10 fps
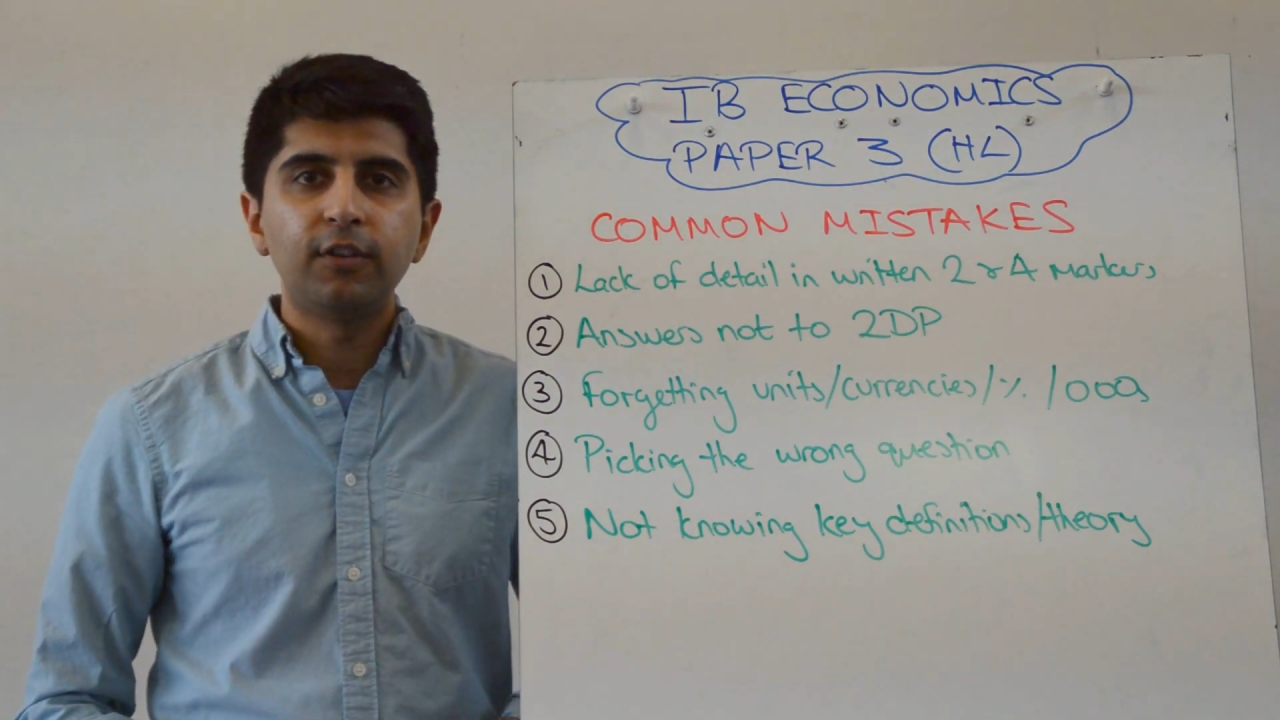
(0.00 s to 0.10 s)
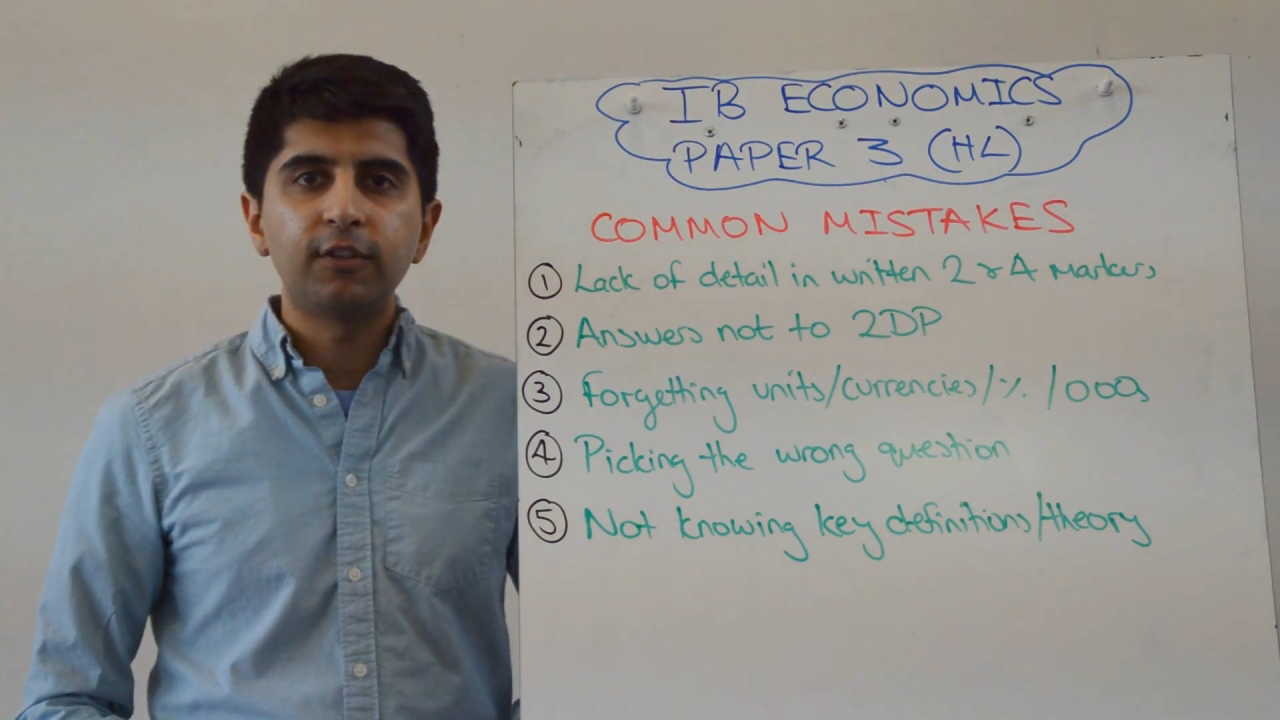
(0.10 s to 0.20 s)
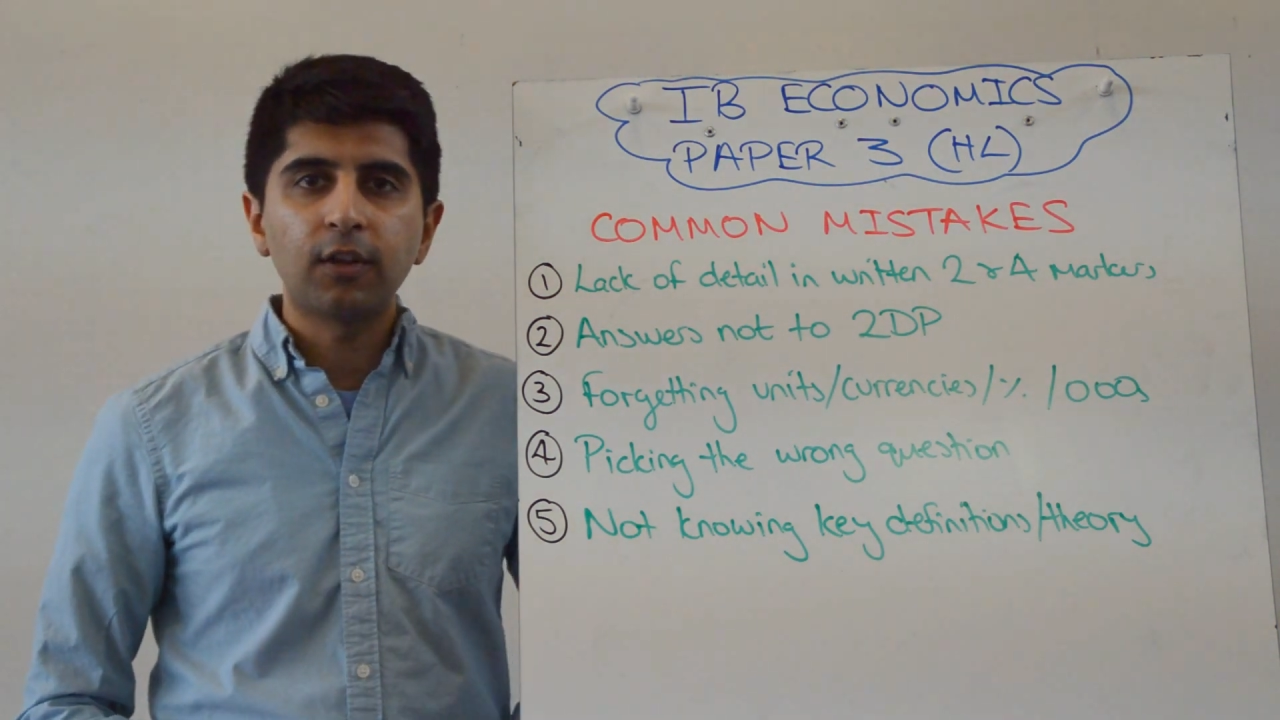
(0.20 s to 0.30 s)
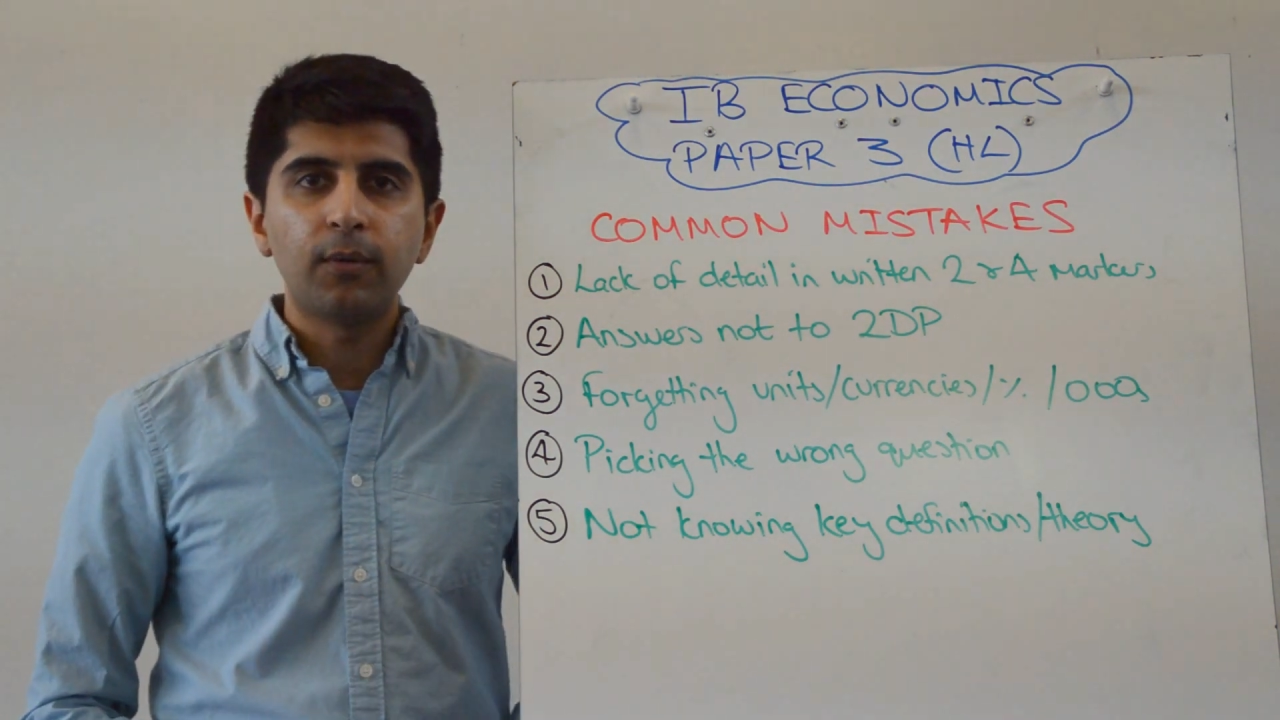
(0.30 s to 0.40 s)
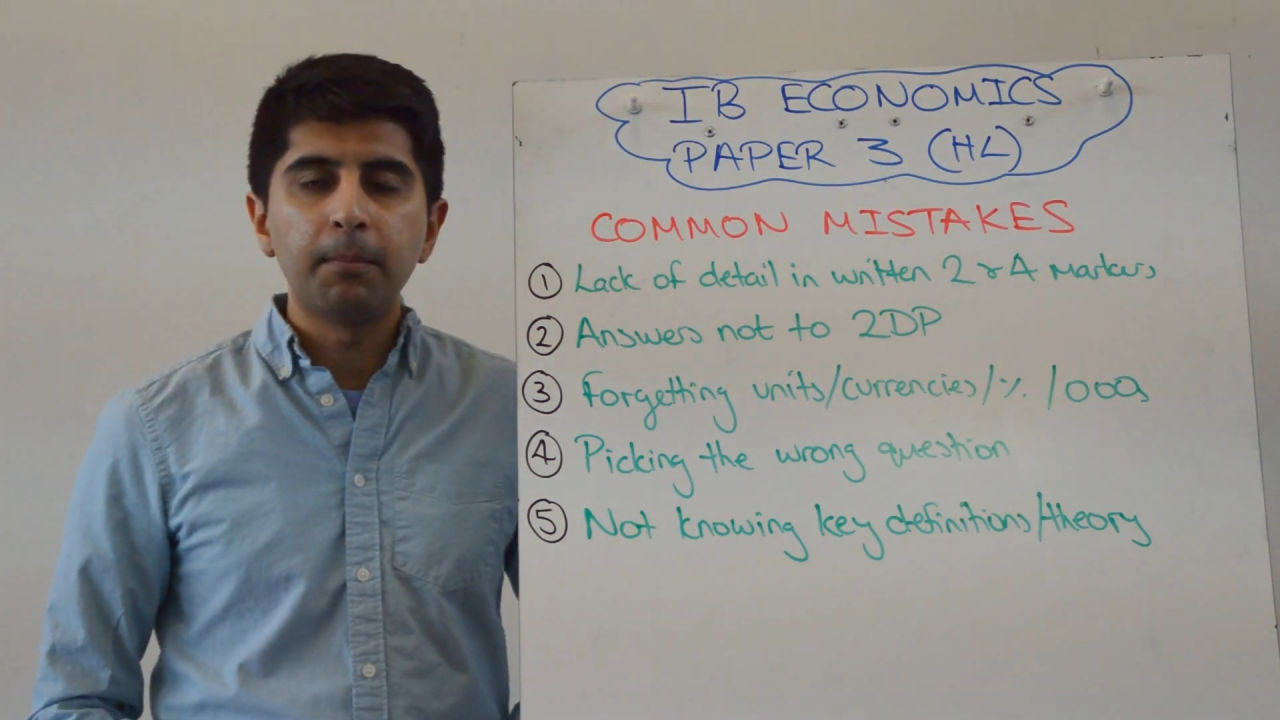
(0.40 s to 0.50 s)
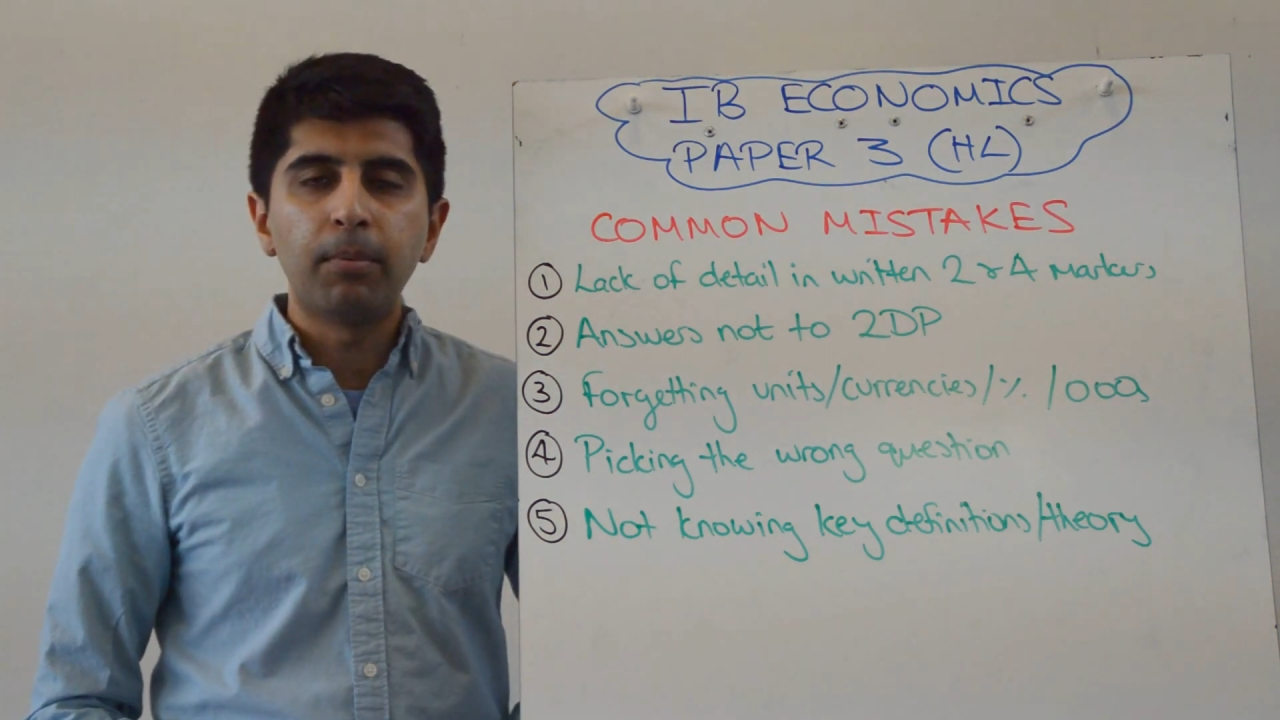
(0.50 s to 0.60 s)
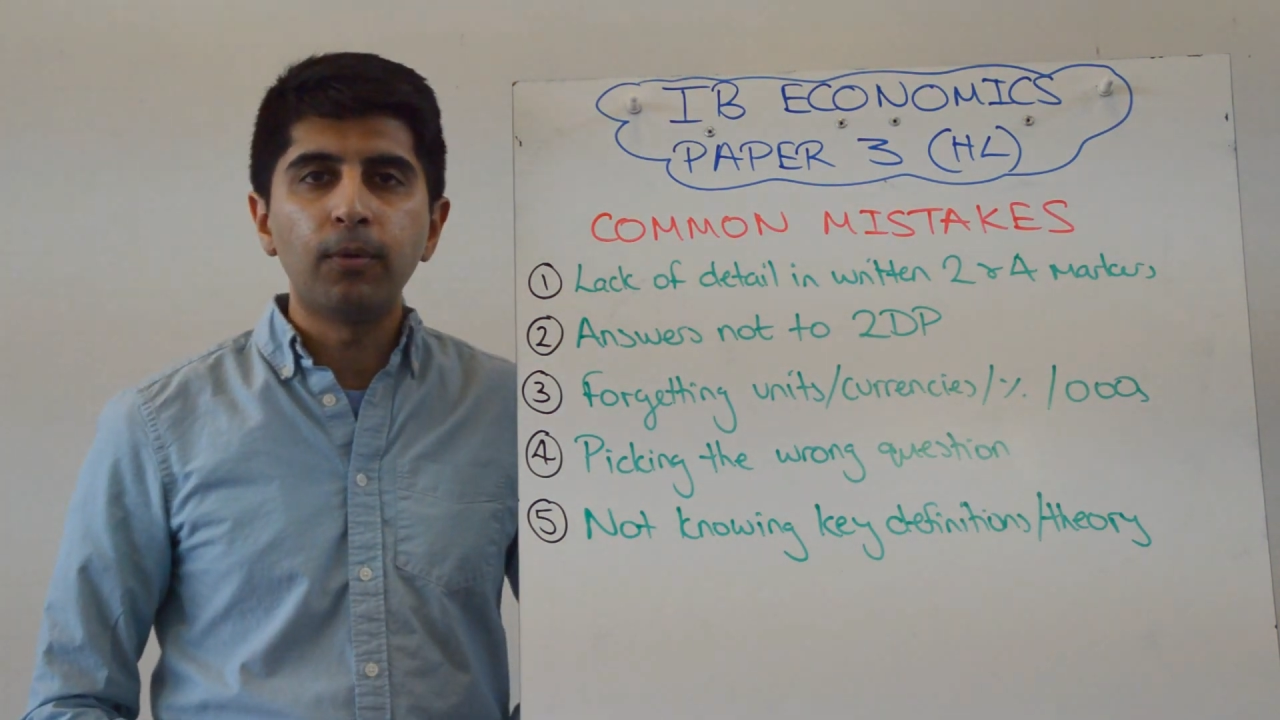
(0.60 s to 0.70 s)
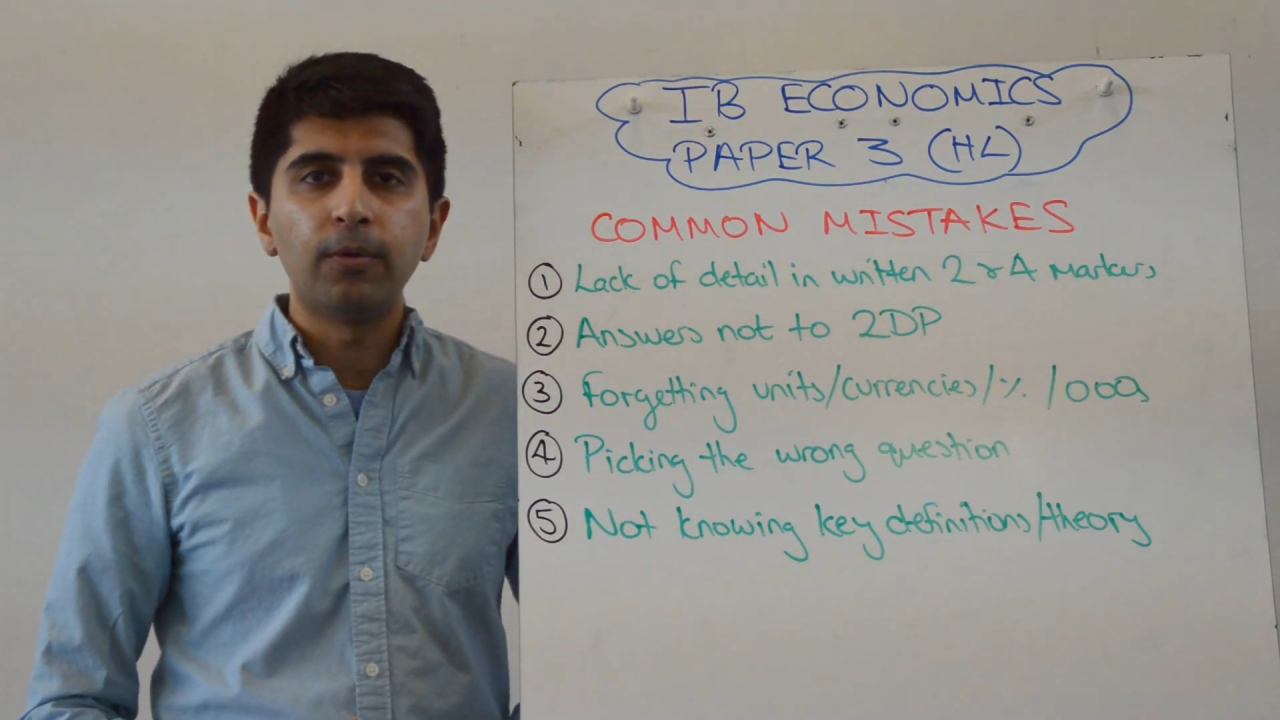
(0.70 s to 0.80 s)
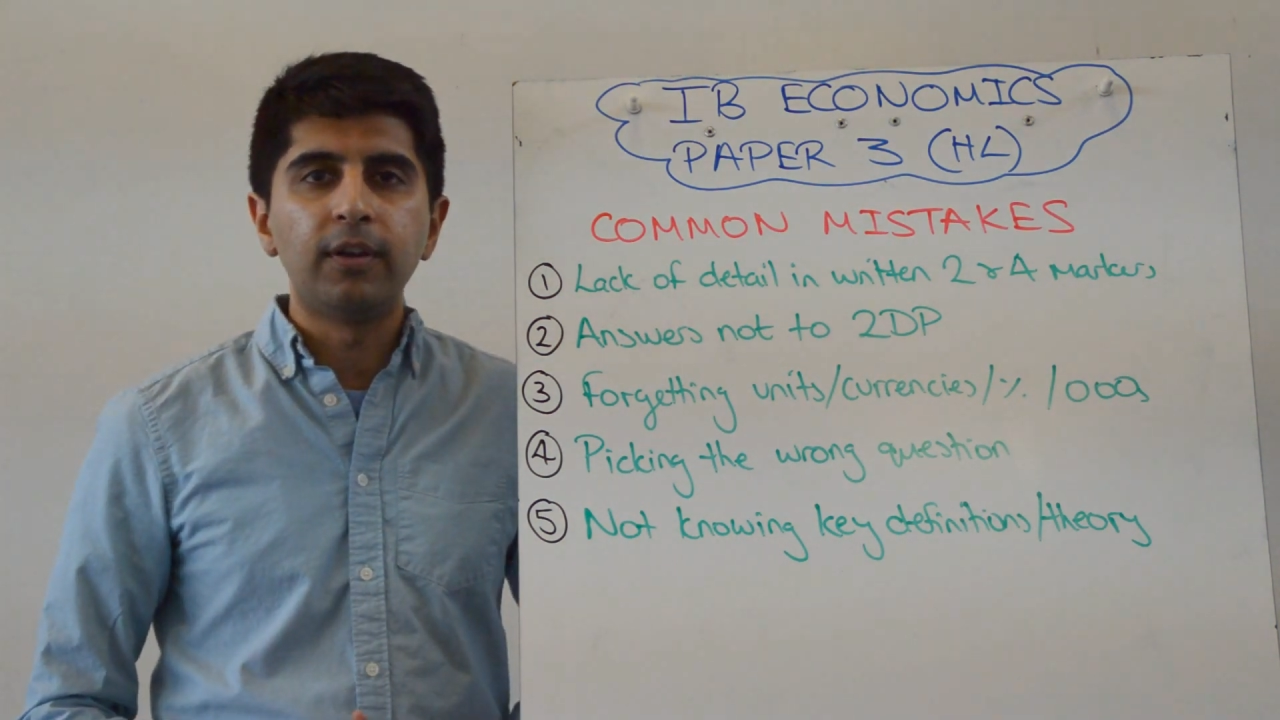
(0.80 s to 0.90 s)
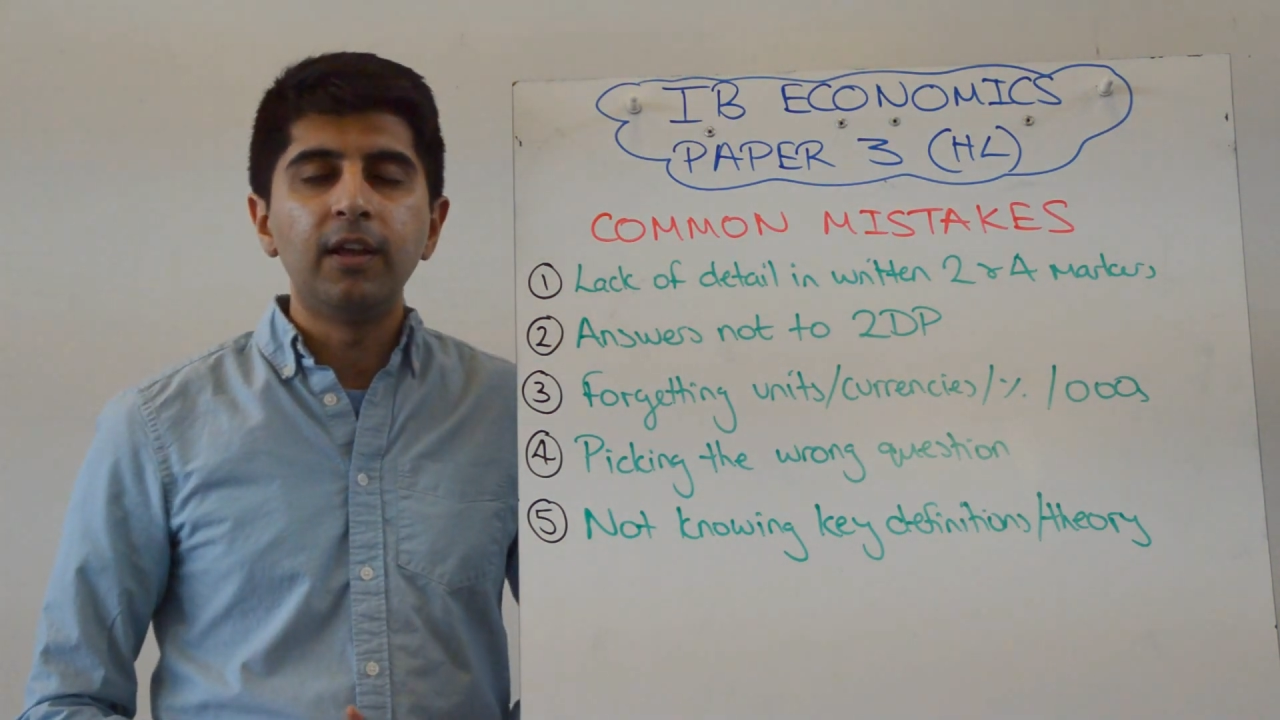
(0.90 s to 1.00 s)
is so
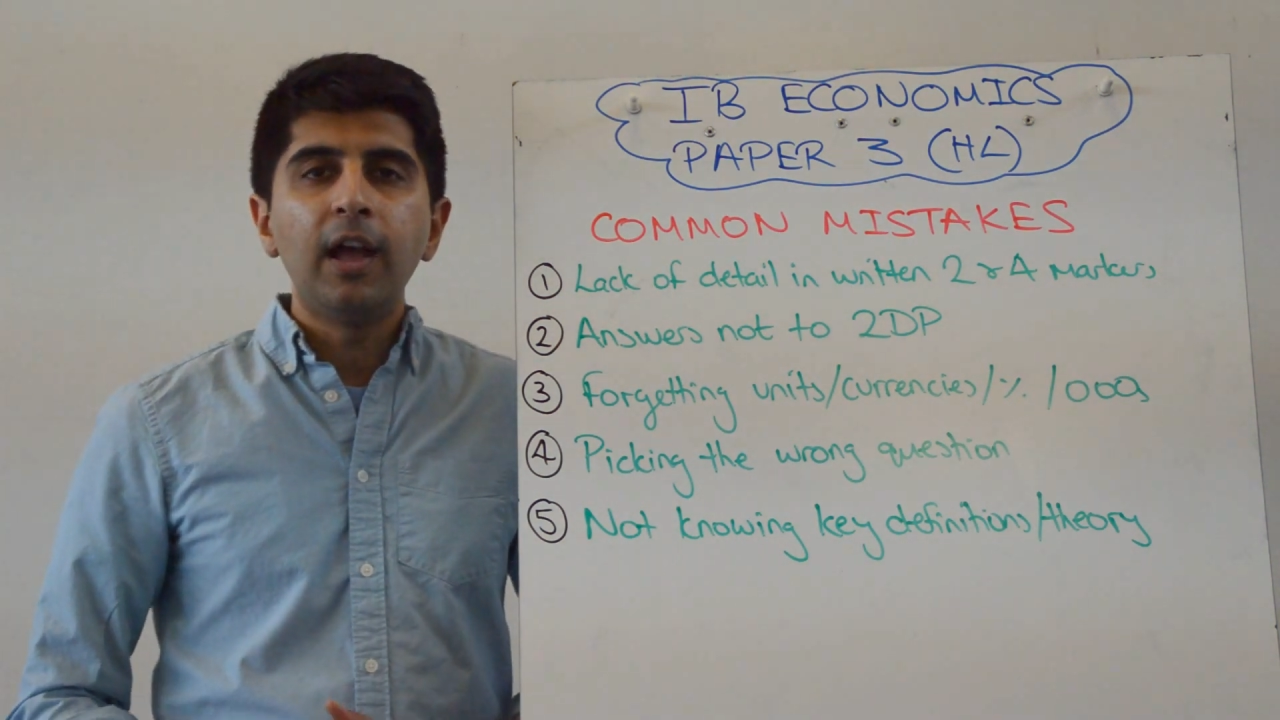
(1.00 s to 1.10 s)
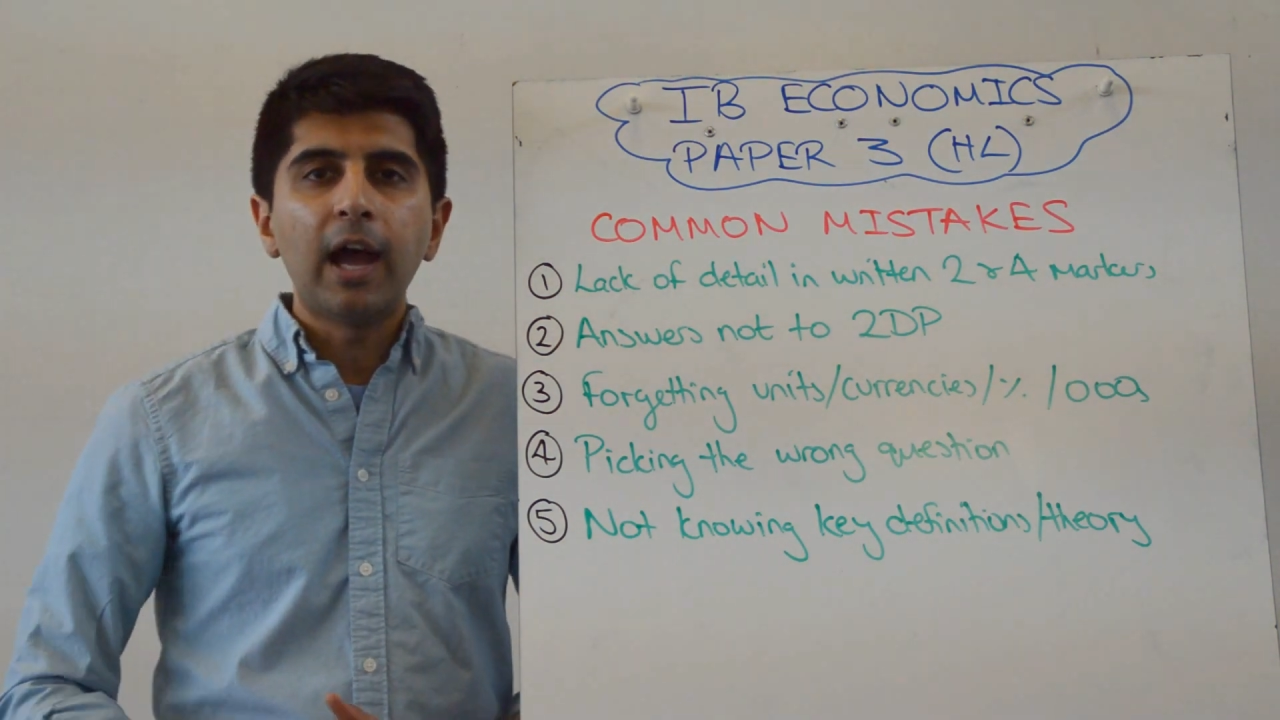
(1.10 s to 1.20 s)
important